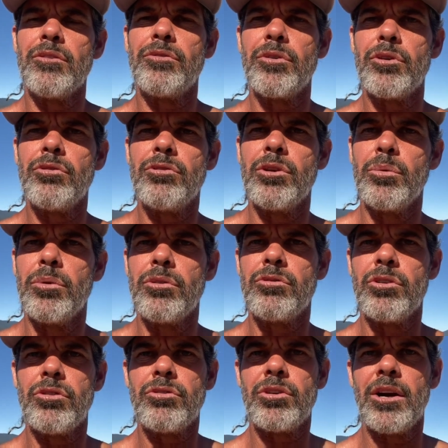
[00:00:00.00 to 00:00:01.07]
At first, it was
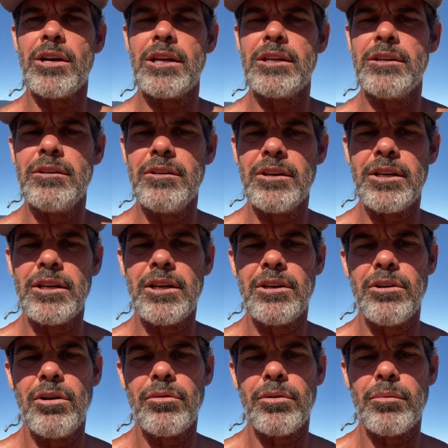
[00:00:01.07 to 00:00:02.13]
just kind of healing,
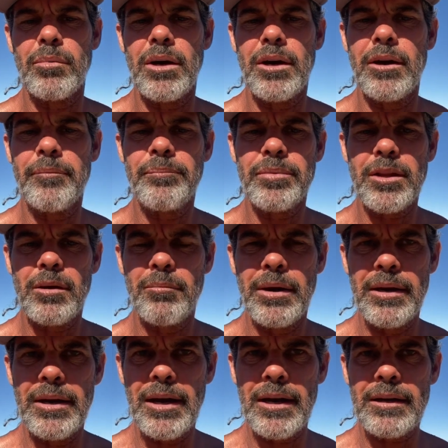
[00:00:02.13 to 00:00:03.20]
getting over my
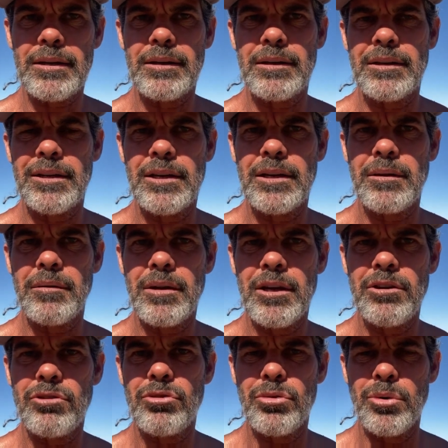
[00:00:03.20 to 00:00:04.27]
neck and getting
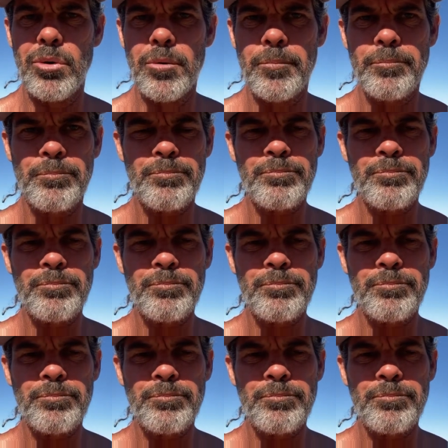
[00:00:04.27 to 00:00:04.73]
into,